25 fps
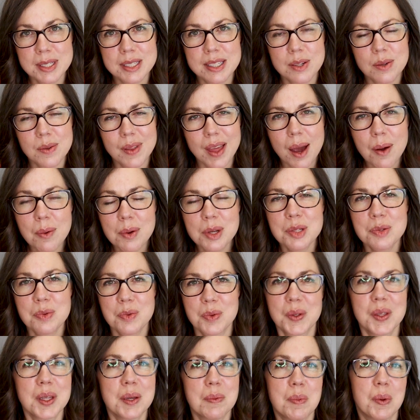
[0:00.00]
So that was
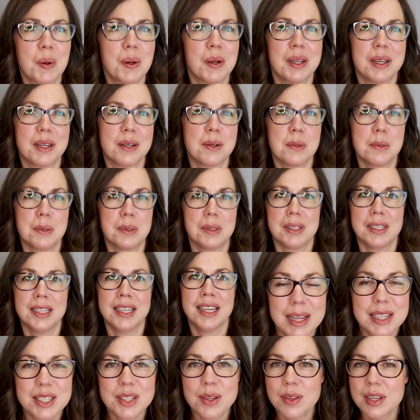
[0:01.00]
really pretty cool.
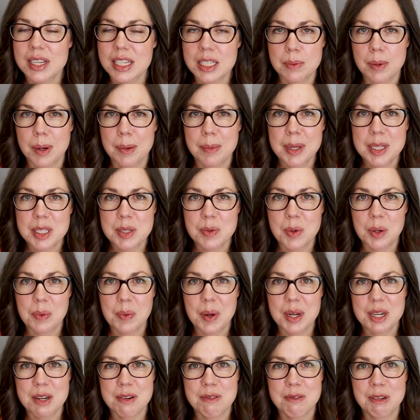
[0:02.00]
And so the experiments were
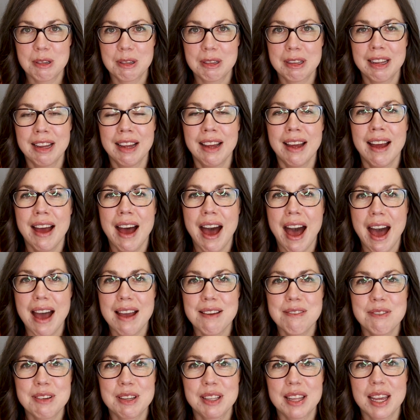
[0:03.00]
wonderful.
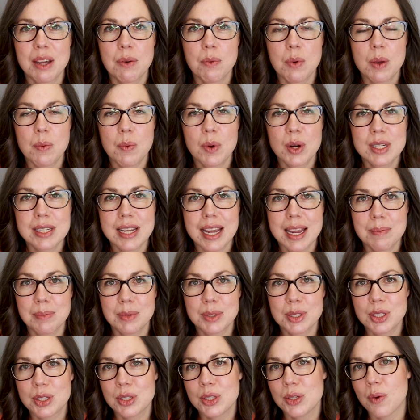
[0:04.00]
I feel like we weren't
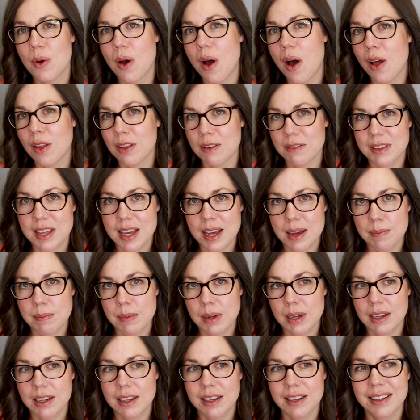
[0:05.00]
able to do all of
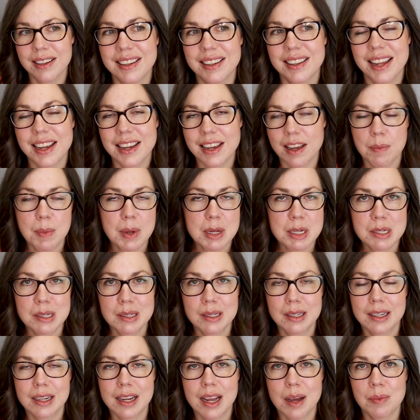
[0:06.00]
them. Like I
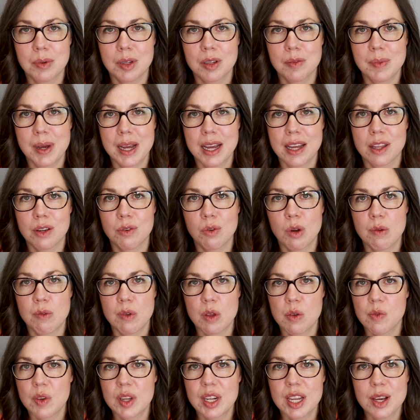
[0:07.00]
mentioned in a couple of my other
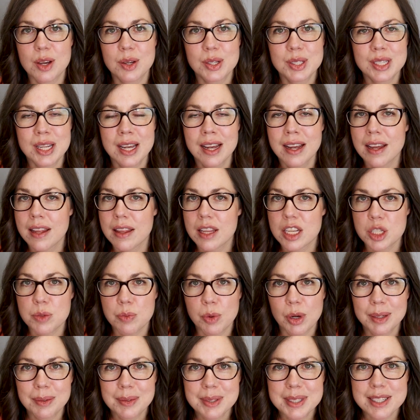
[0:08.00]
review videos, the
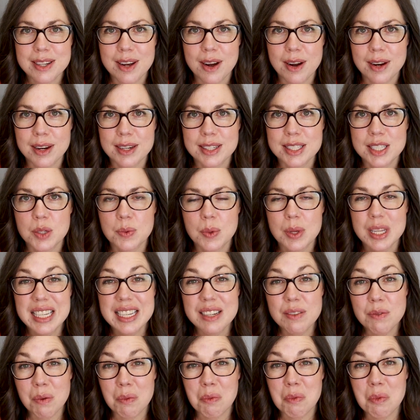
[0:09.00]
spring was hard. So we
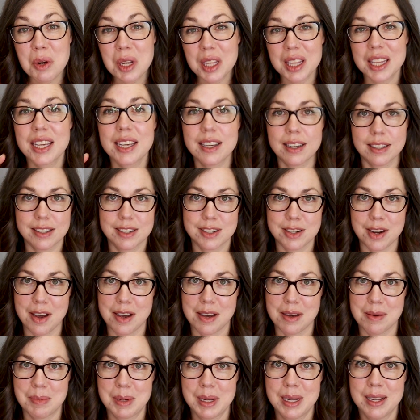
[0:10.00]
did a really good
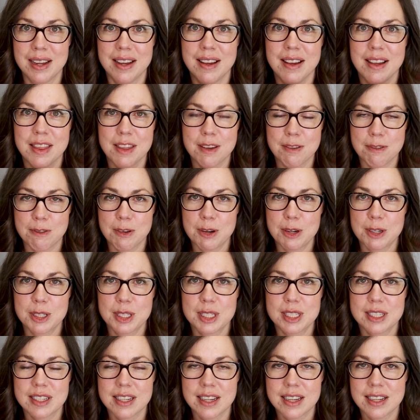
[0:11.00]
job the
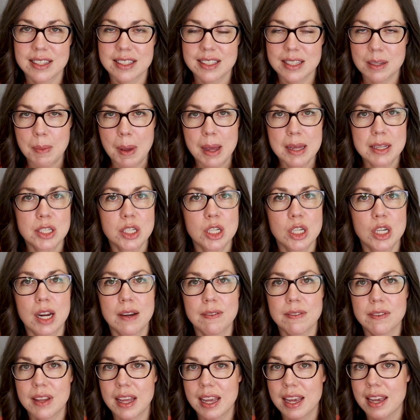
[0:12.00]
first semester
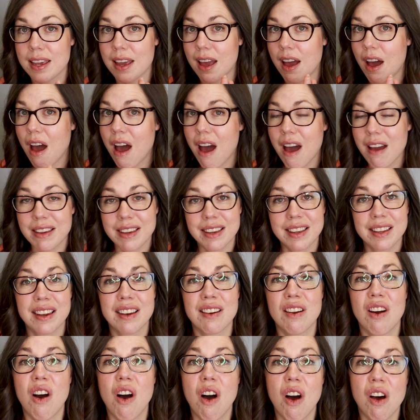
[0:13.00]
of like
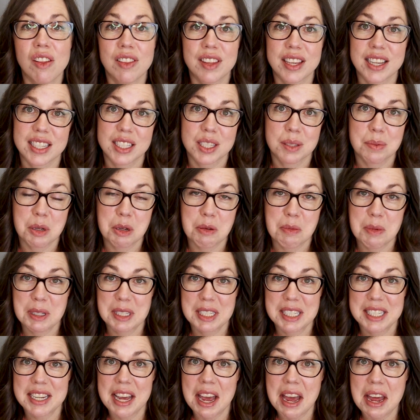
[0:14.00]
getting all the
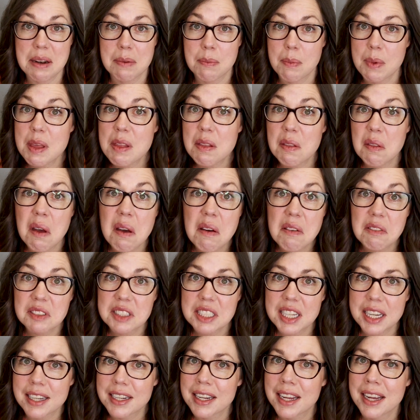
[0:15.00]
experiments done. We loved
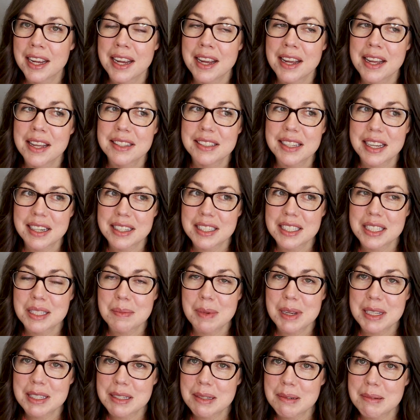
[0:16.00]
it. Second
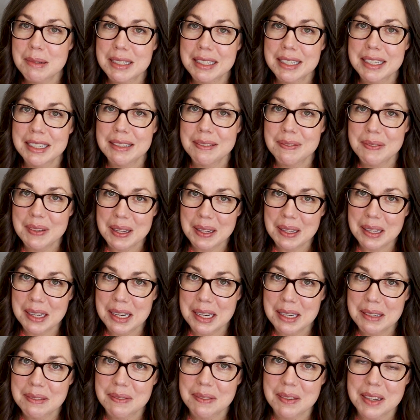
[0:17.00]
semester, we kind of fell
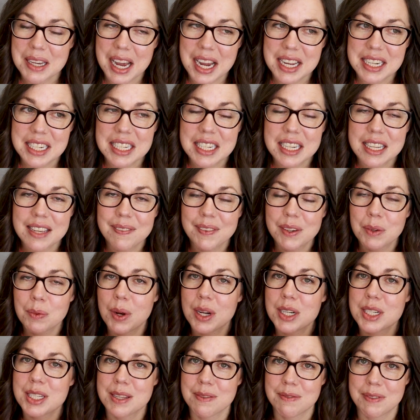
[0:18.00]
off. I didn't even
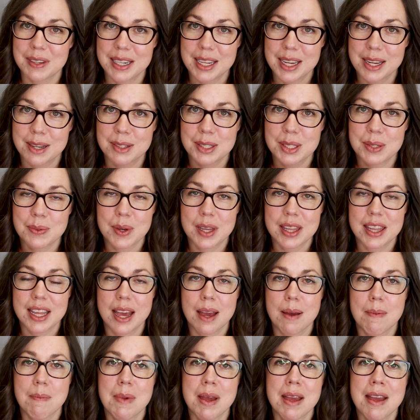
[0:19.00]
watch the videos with
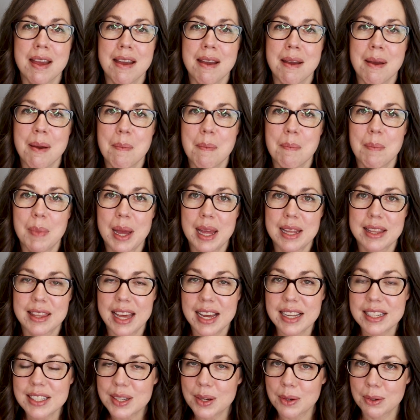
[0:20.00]
them, but
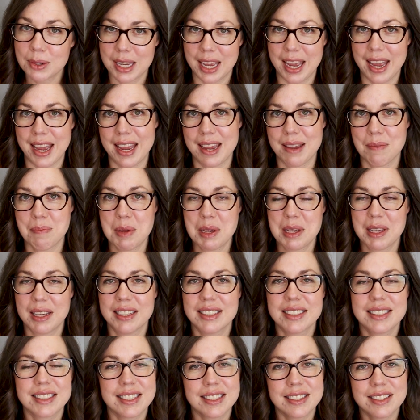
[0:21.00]
that's okay
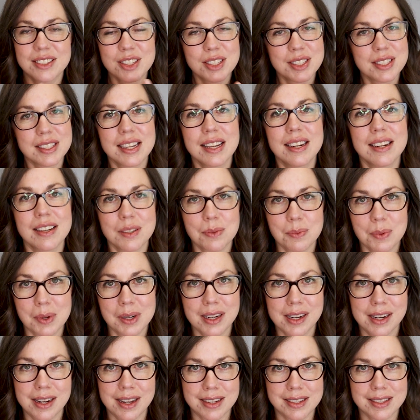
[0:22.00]
because it is what
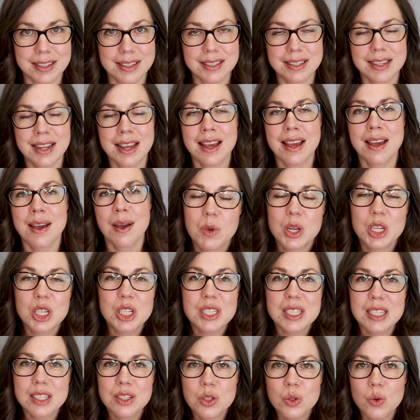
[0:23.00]
it is. We
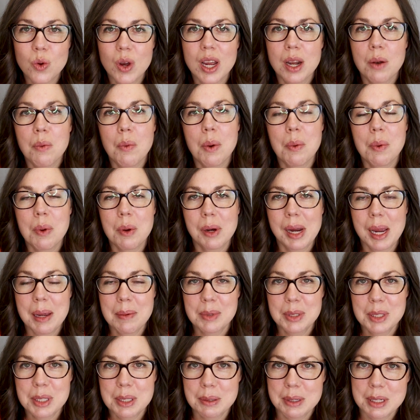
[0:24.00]
just enjoyed what we were
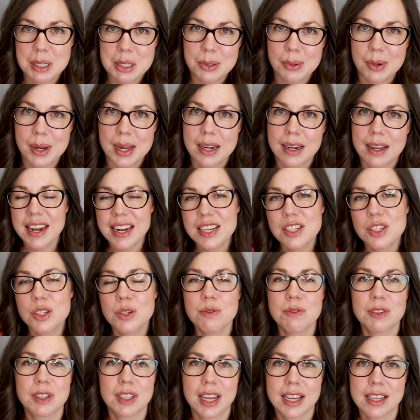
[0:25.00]
able to enjoy. And I
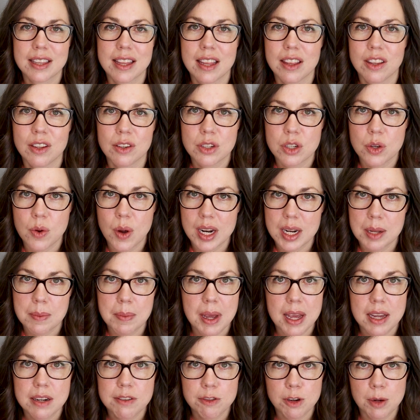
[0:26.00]
do feel like they learned quite a
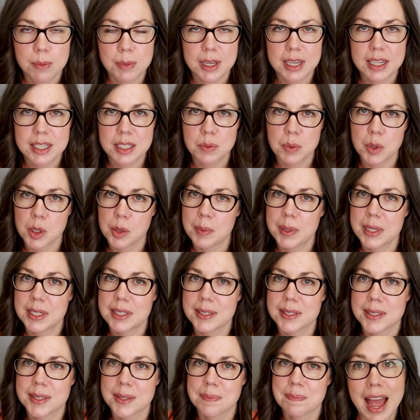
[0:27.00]
bit from the
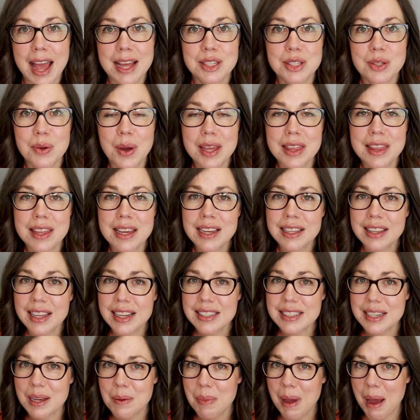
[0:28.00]
experiments. And so I think
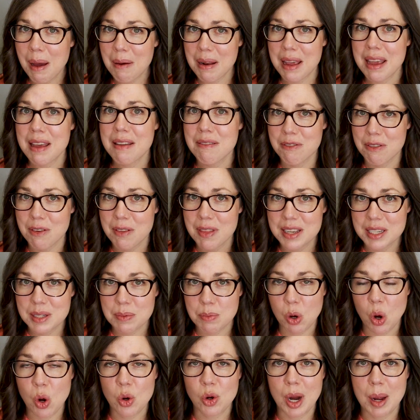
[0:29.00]
that's about it for this
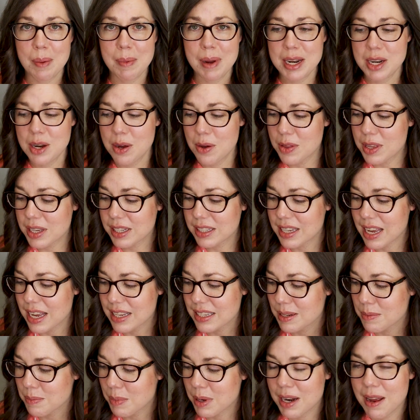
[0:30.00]
program. I know this
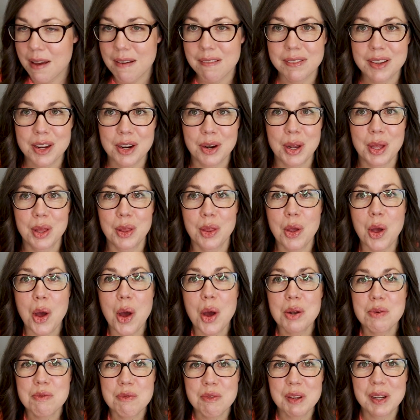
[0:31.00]
hasn't been a very
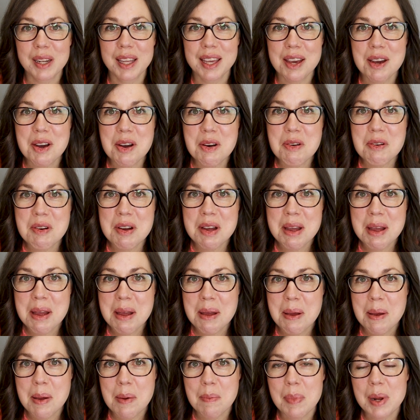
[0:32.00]
long video,
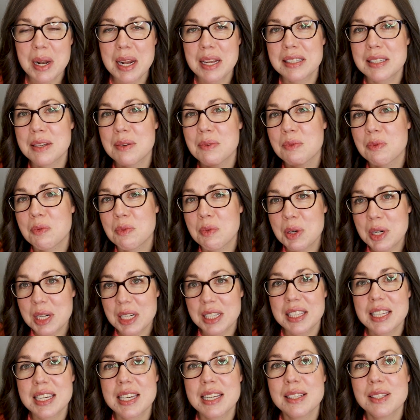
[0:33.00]
but it's a
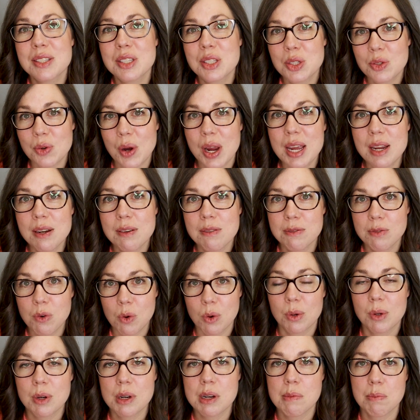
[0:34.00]
really
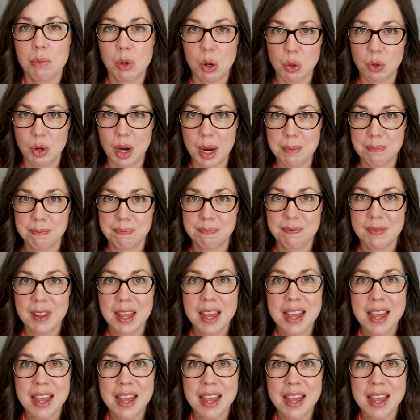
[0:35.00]
straightforward program.